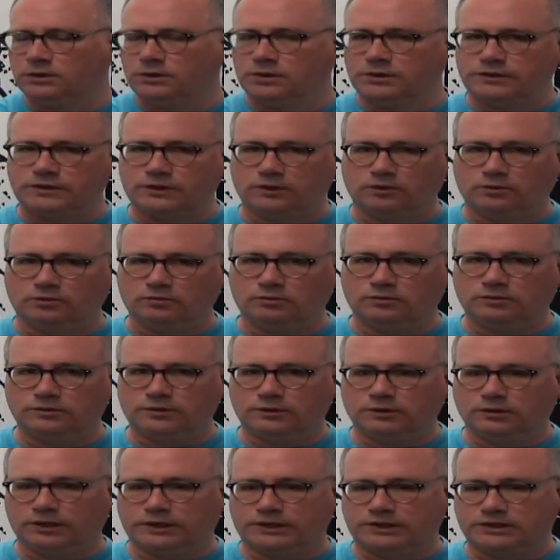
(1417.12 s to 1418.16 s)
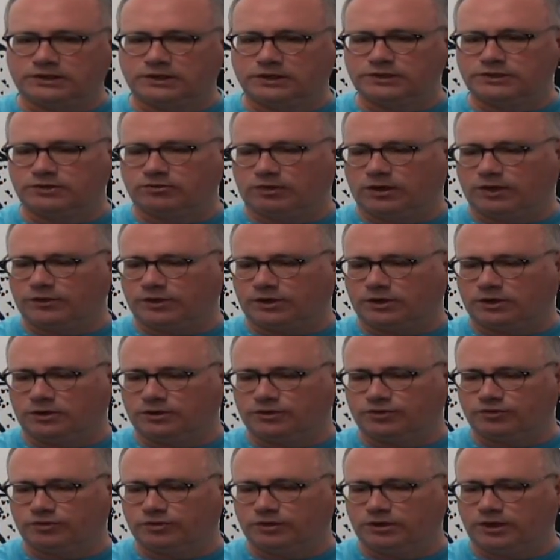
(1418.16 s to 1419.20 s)
So like cities around the
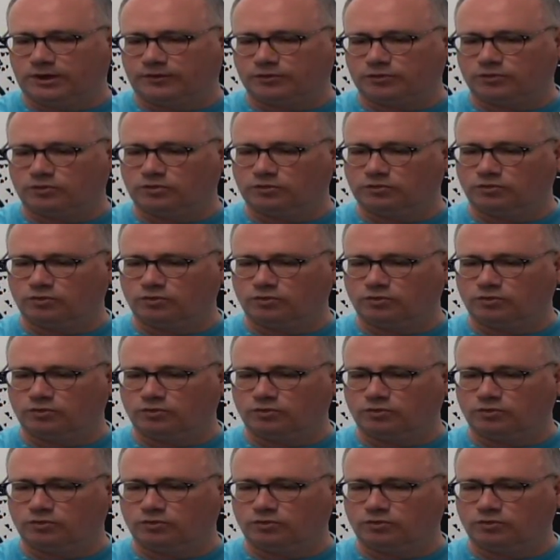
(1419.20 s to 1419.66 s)
country after World